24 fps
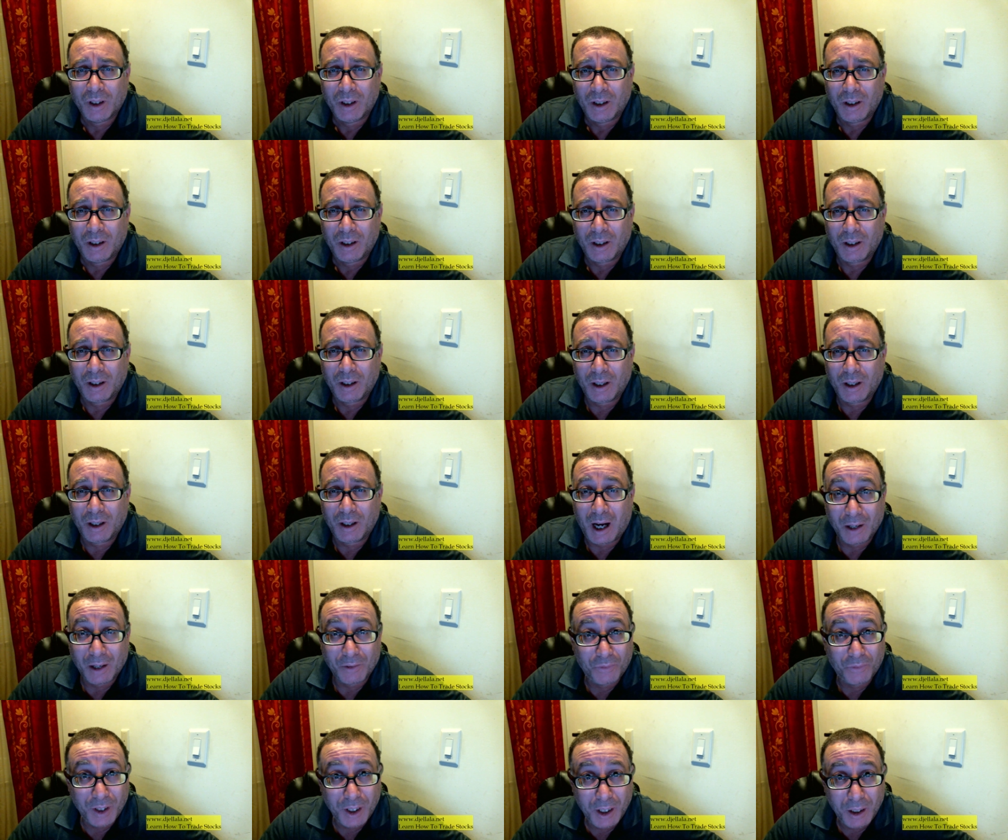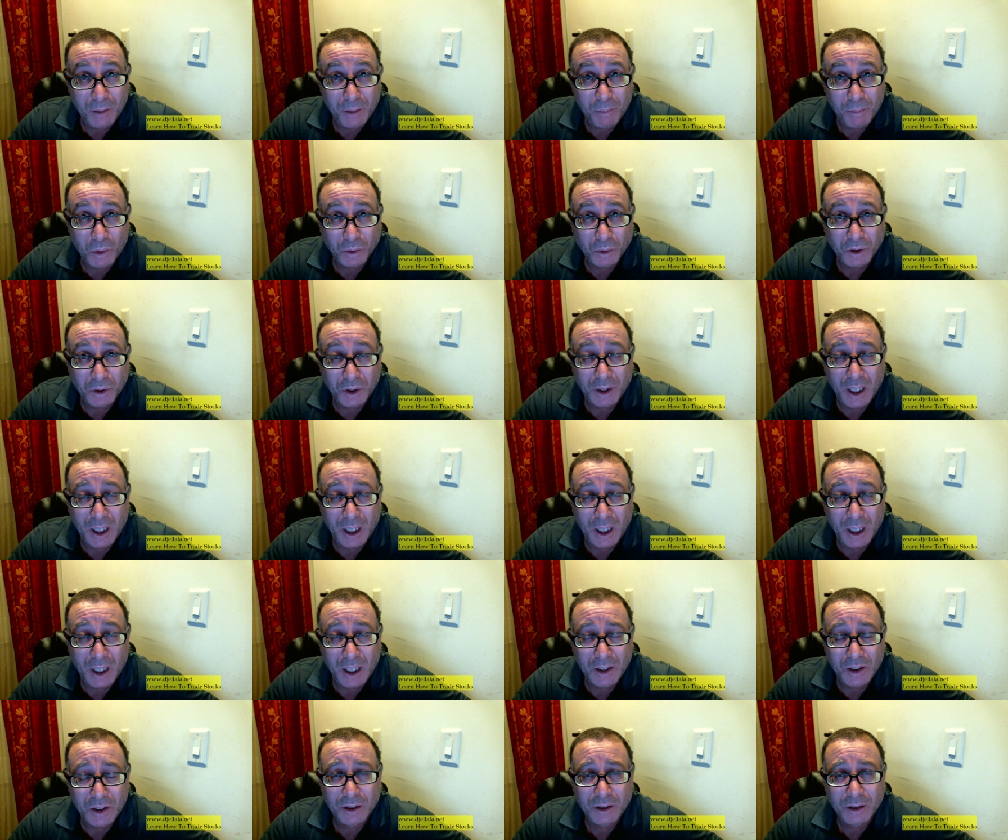uh, are very important
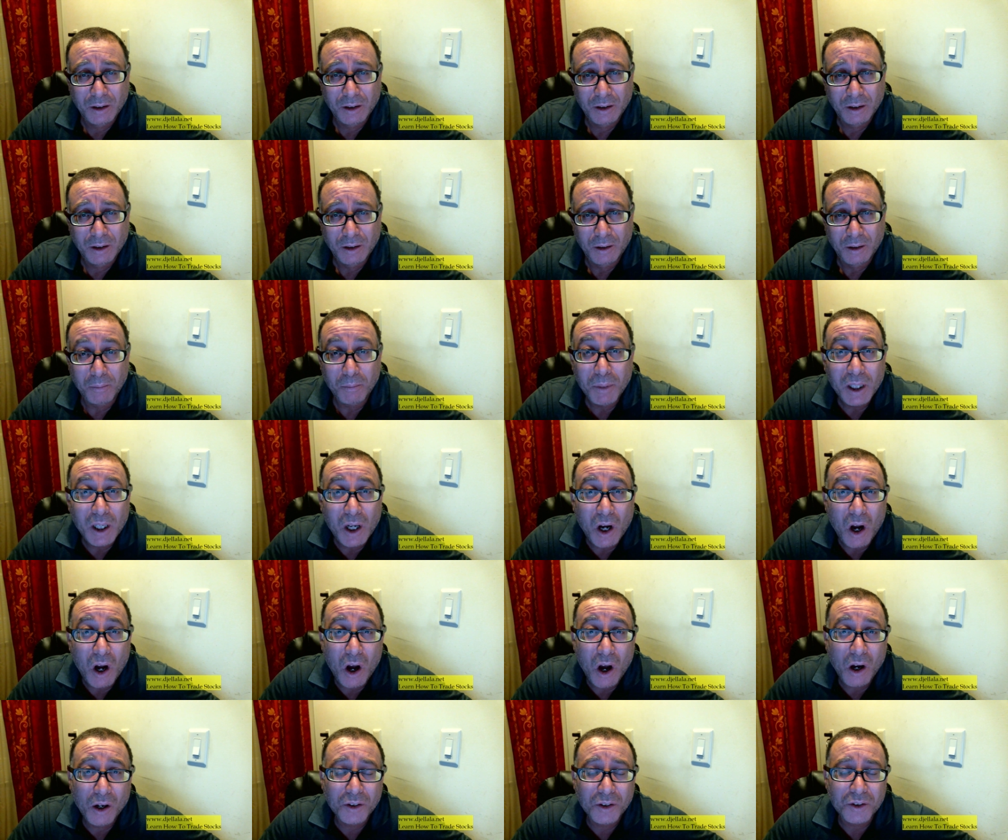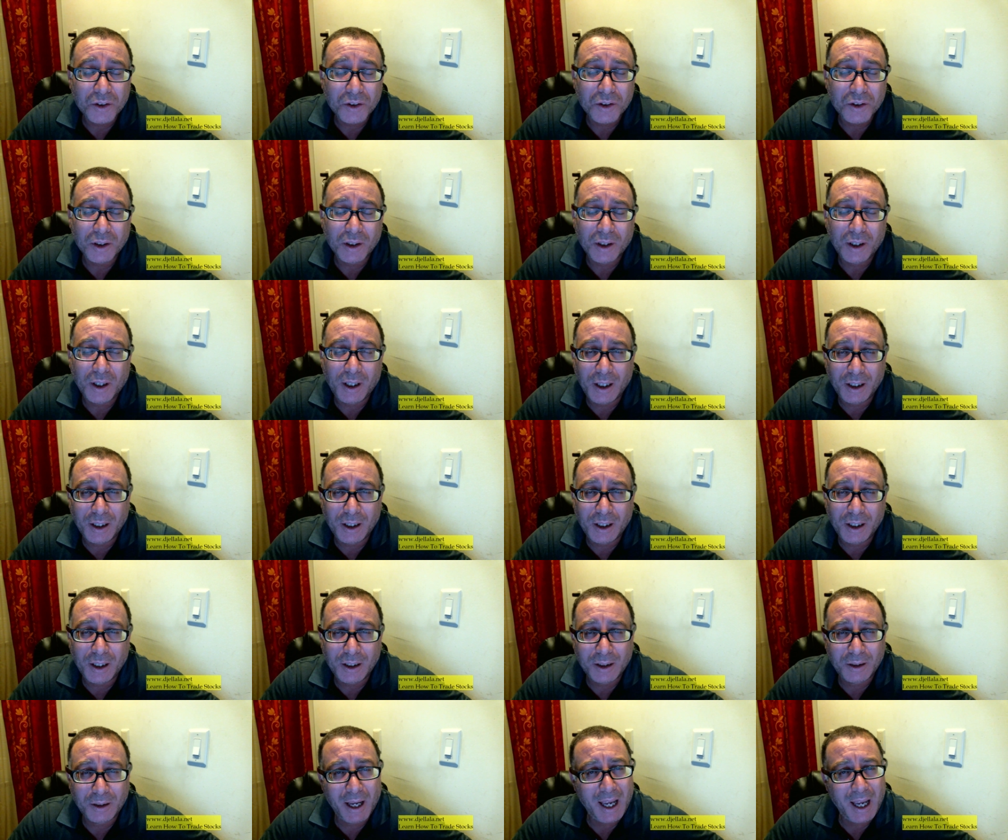dates because it
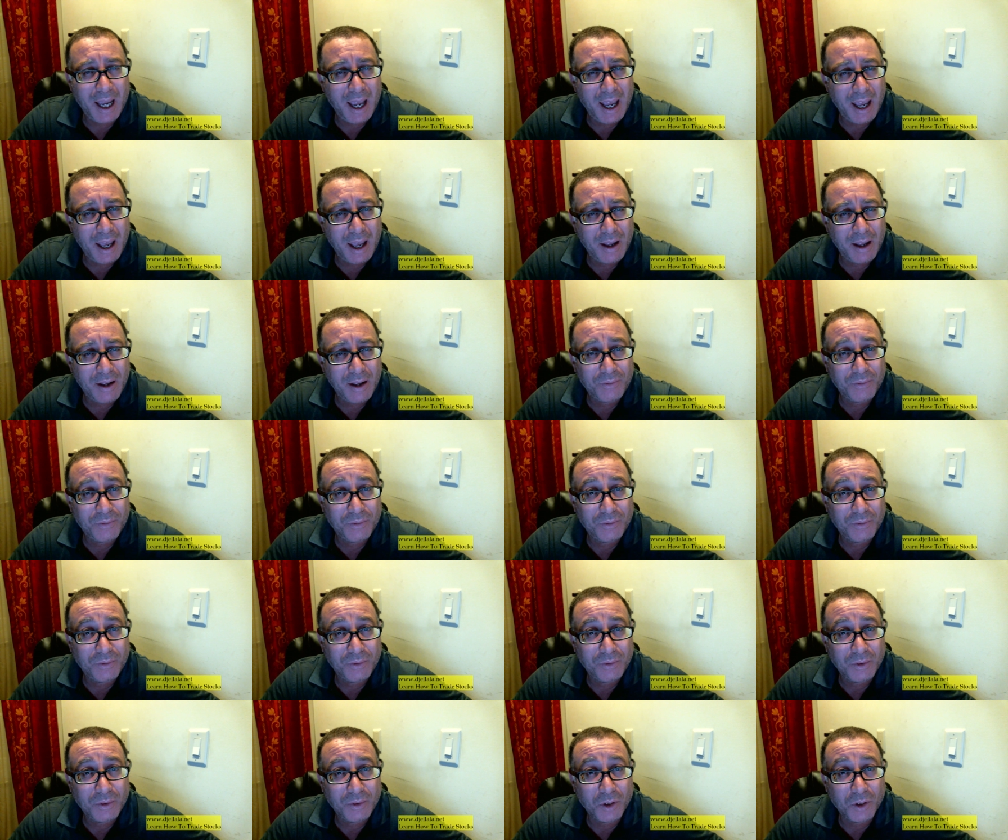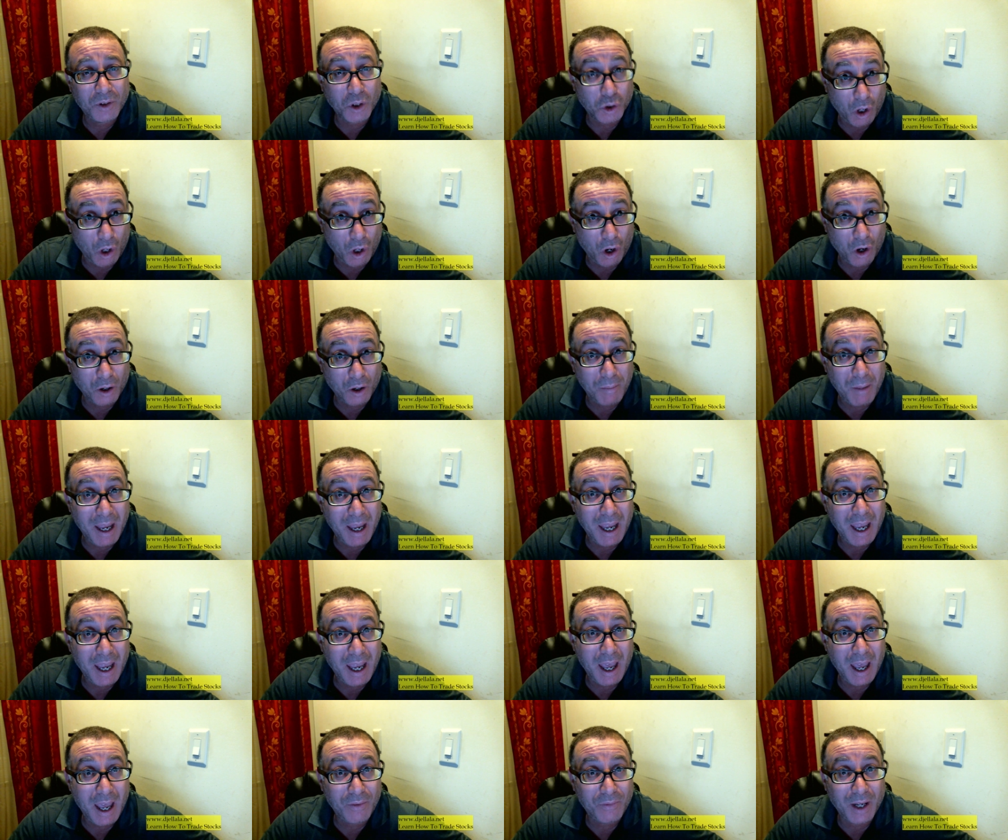may have the stock may
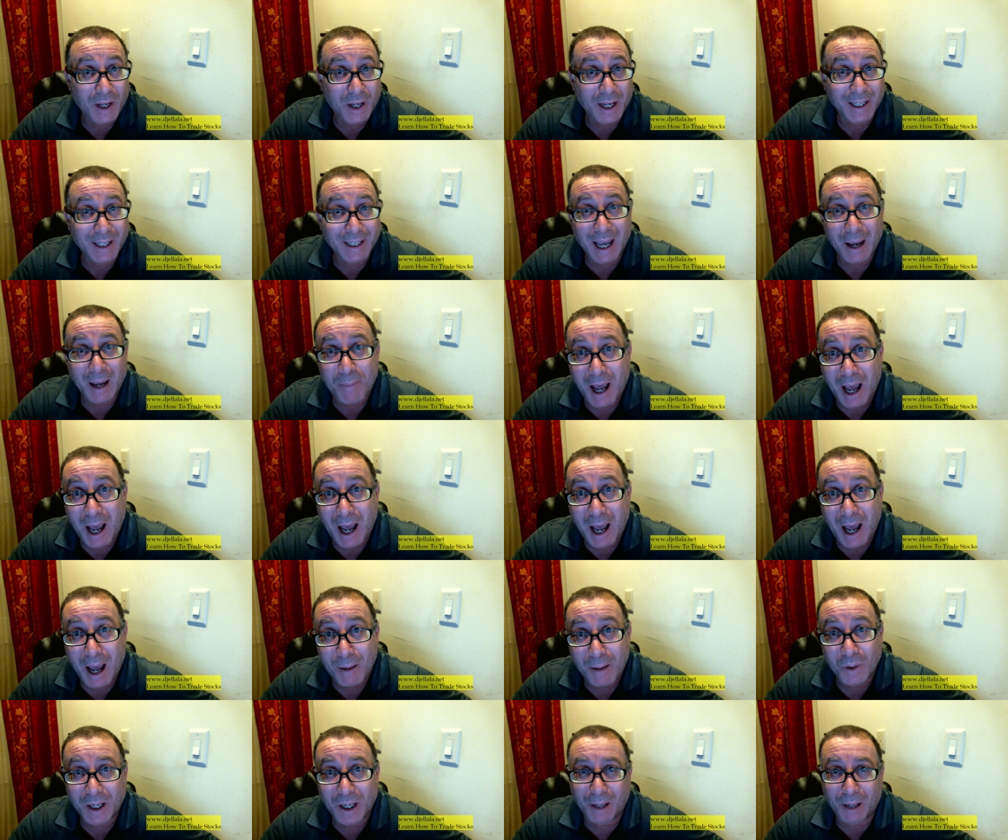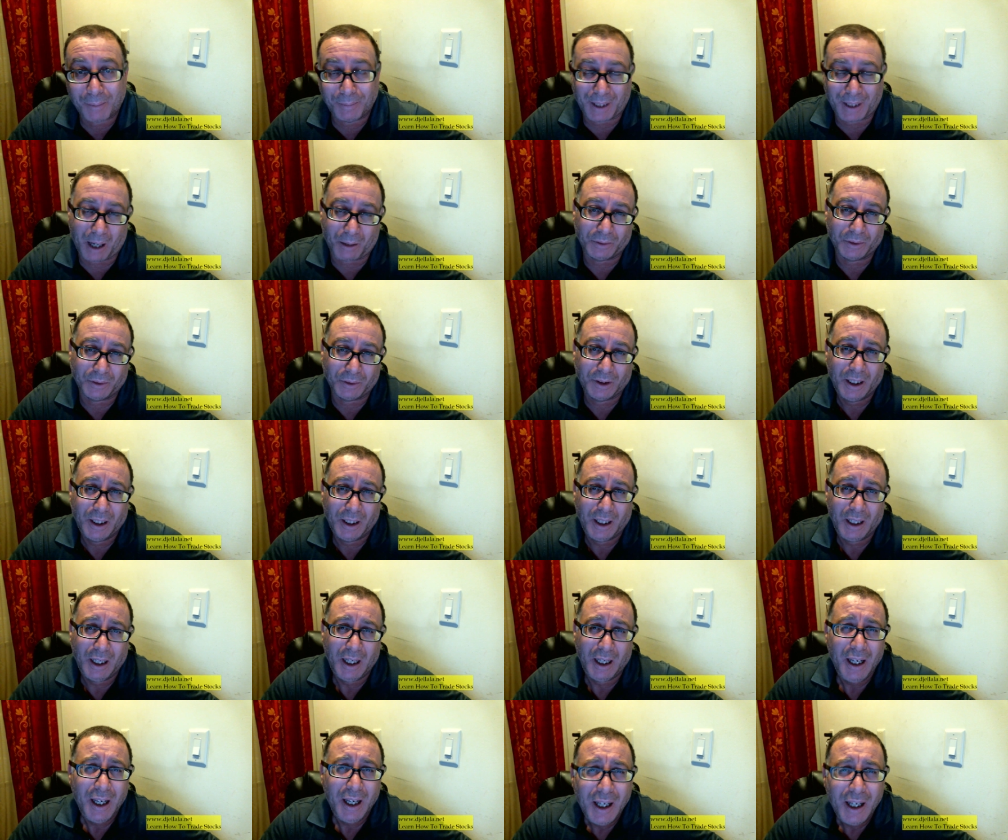have a gap up or gap down.
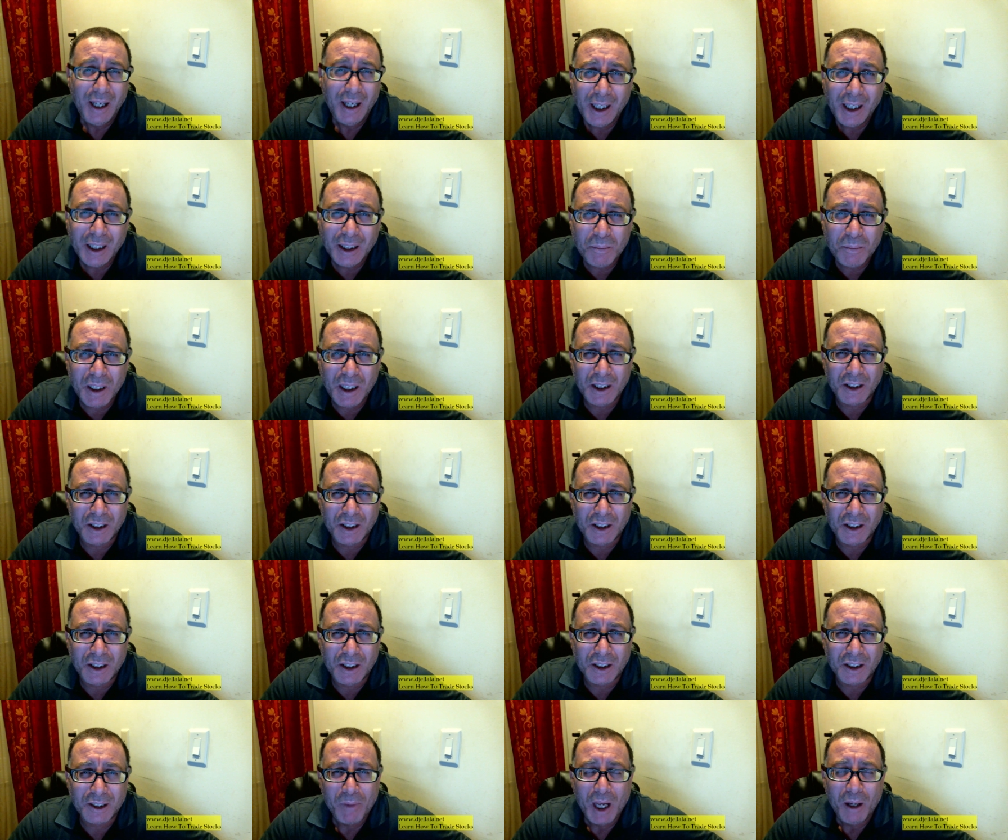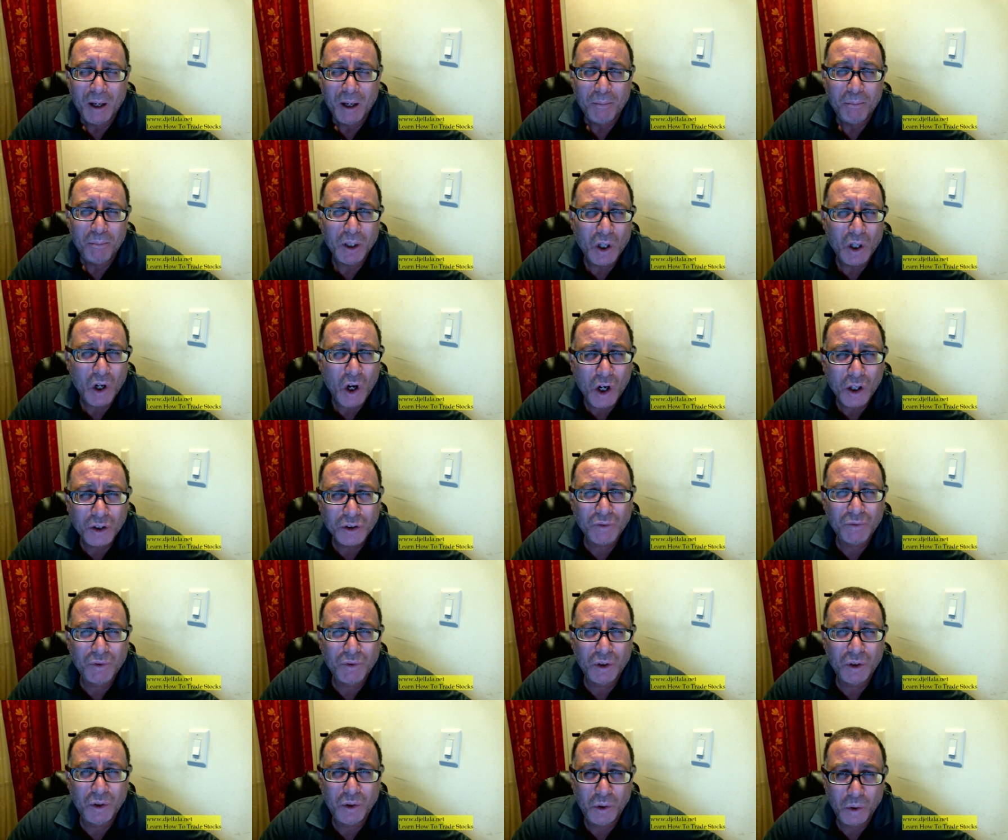It means because of
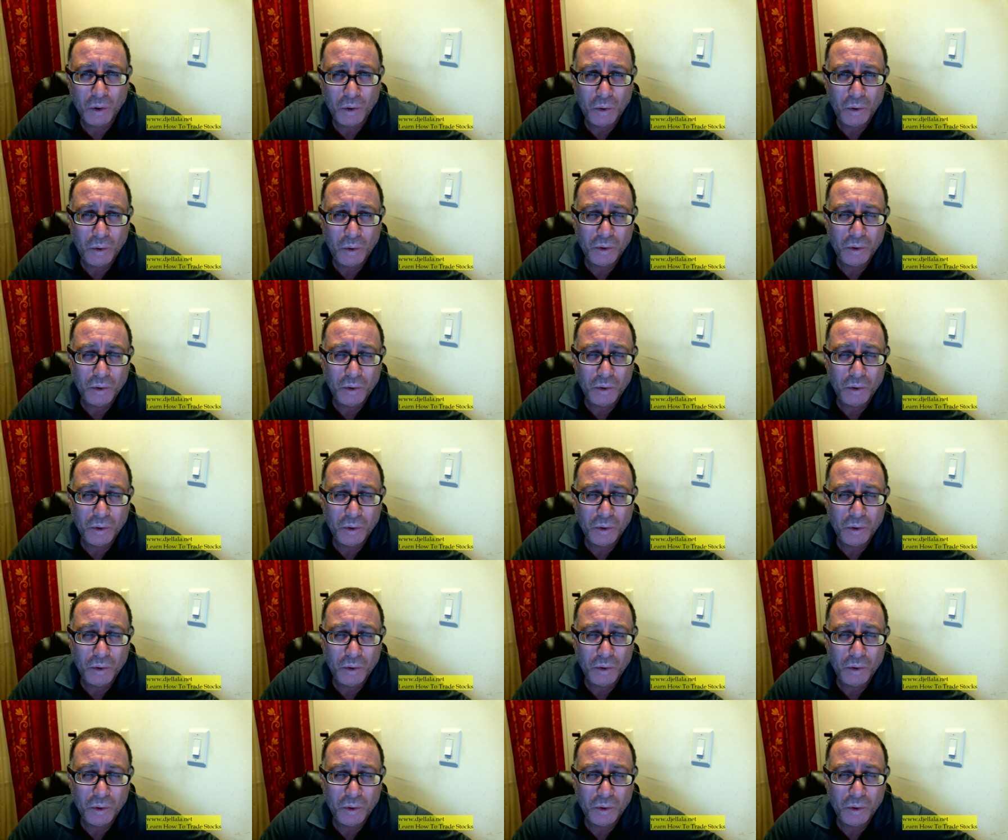the news